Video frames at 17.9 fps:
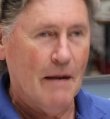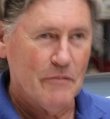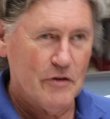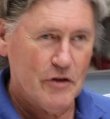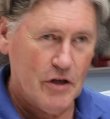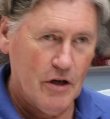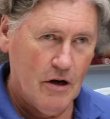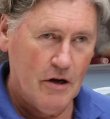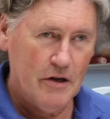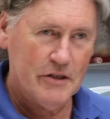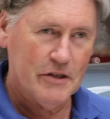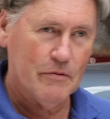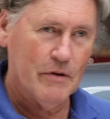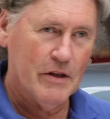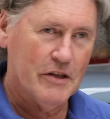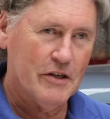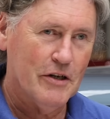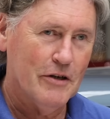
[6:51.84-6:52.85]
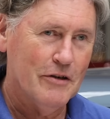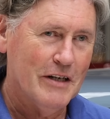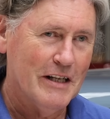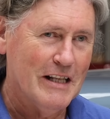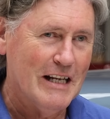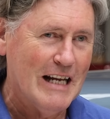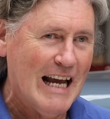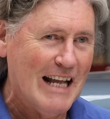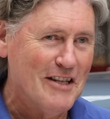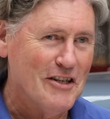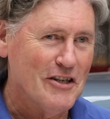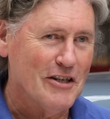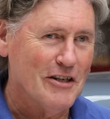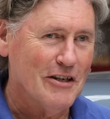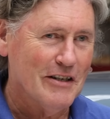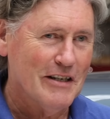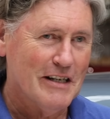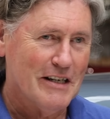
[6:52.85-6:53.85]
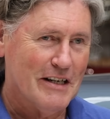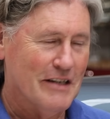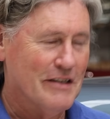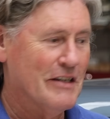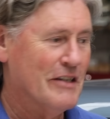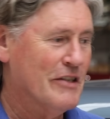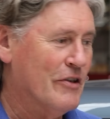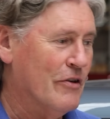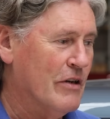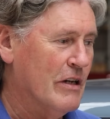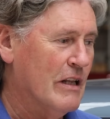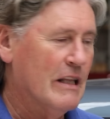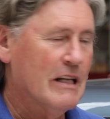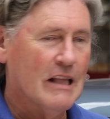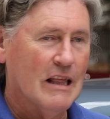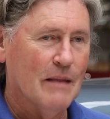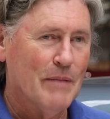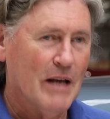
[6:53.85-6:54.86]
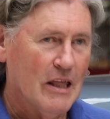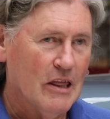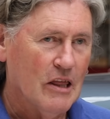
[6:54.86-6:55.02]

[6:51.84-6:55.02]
I'm charged with tuning the engine on it because it's got a little bit